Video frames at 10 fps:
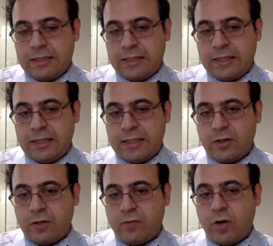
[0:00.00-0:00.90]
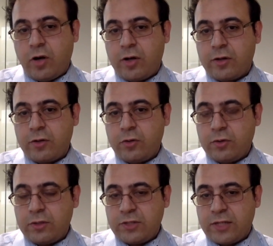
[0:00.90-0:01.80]
than a lot of other
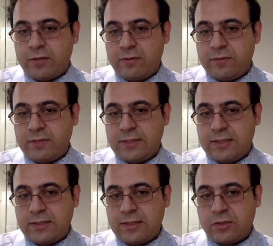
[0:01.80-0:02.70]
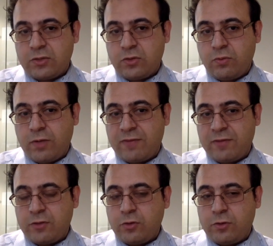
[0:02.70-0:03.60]
neurodegenerative diseases. So whatever
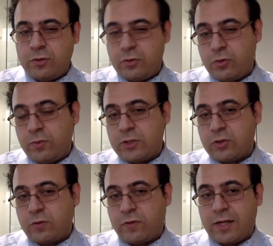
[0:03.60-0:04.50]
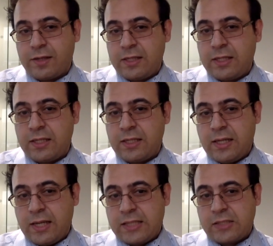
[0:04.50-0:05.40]
do, they're doing so far, I think
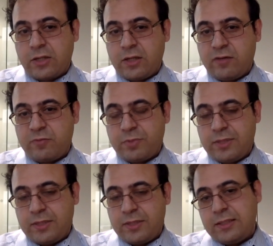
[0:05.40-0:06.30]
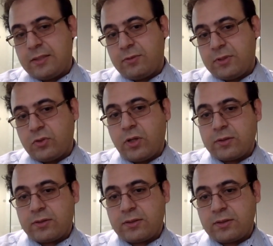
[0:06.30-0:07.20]
has gotten off pretty decent
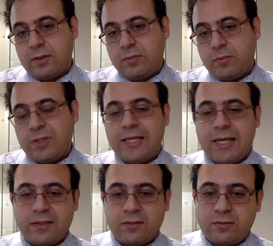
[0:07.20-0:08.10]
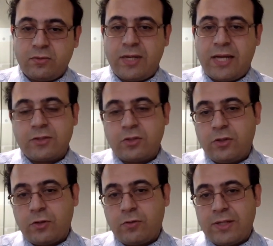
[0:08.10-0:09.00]
results. But yes, to answer
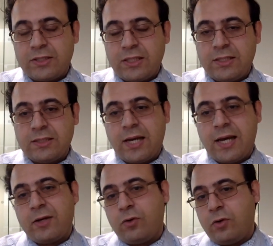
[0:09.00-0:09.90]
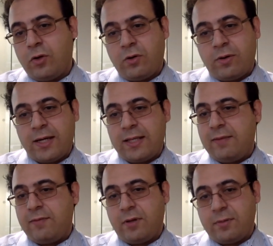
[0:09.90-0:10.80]
your question is I don't know. I
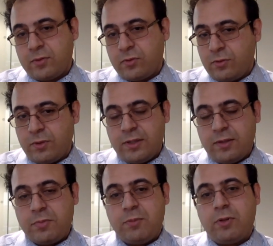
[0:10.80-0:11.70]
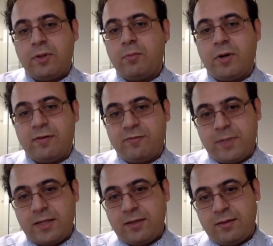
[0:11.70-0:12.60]
leave it up to people above me